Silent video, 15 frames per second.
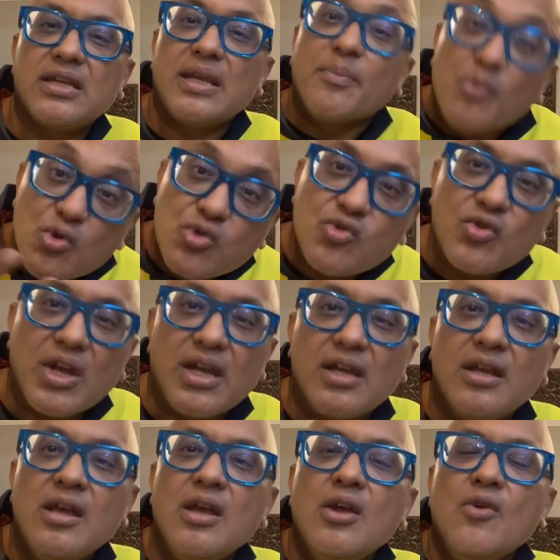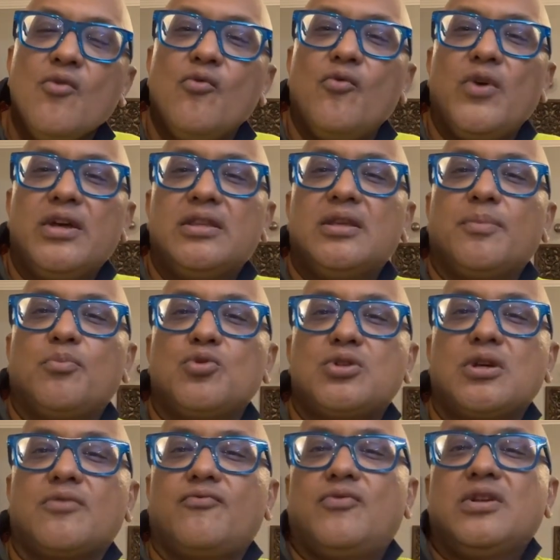Demonstrate where the
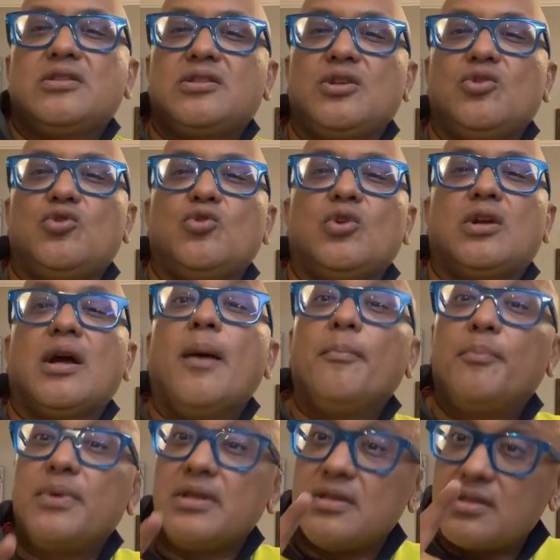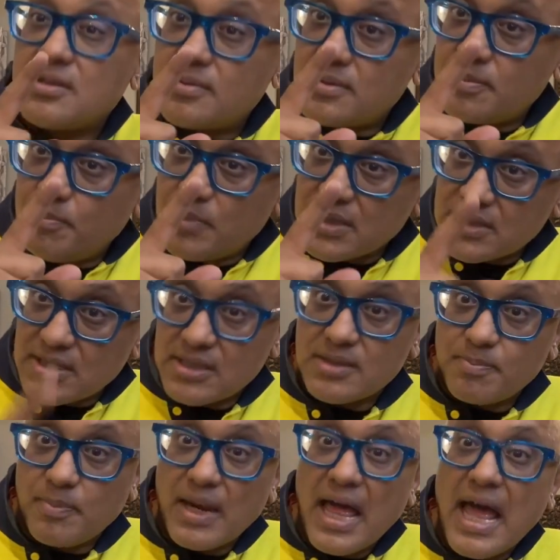project fits into your company's business
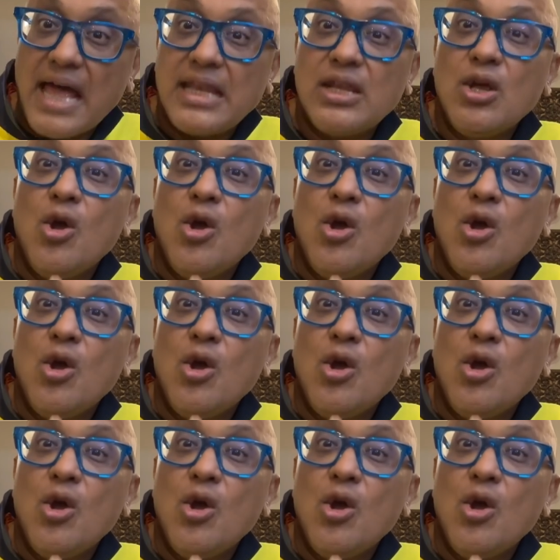plan